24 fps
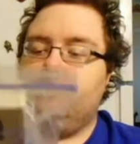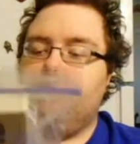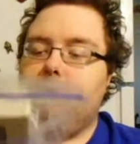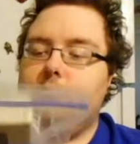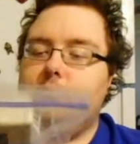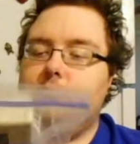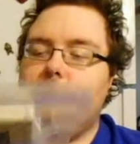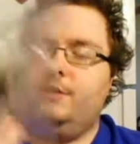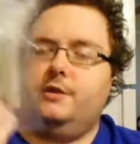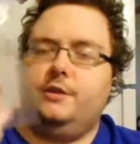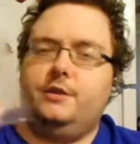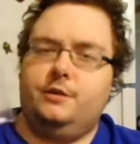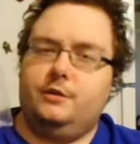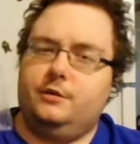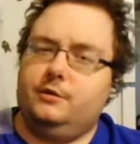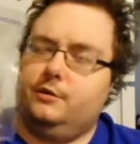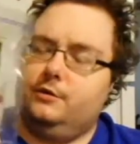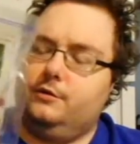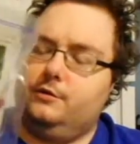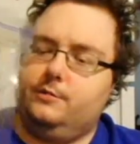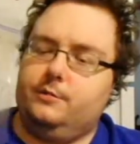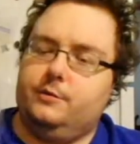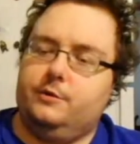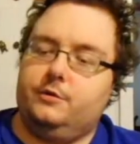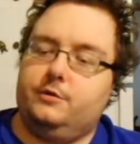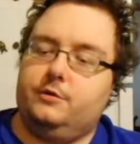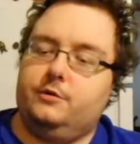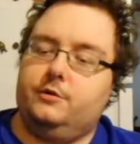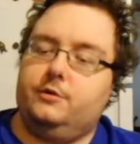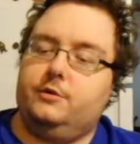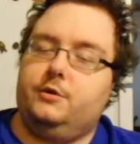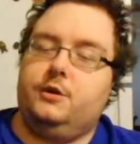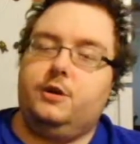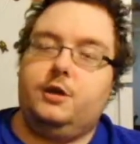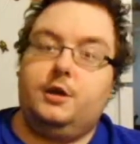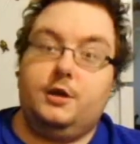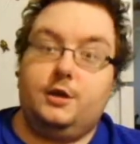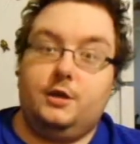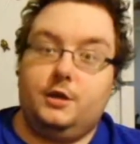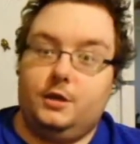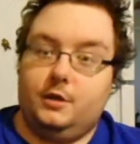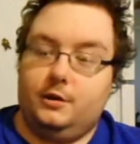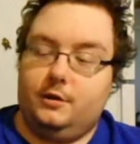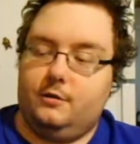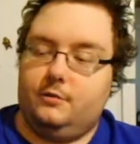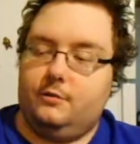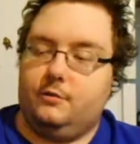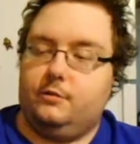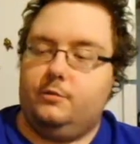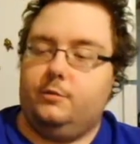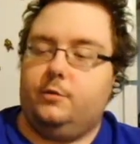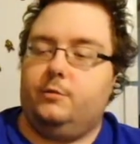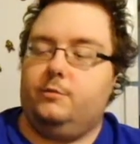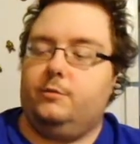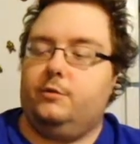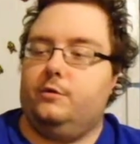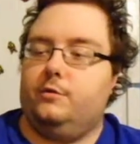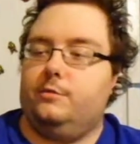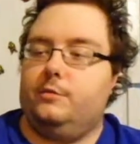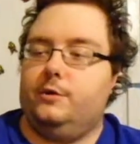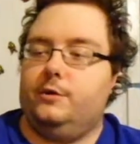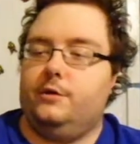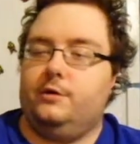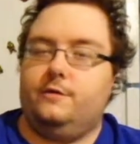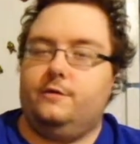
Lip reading: I think these been cleaned, I can't remember, because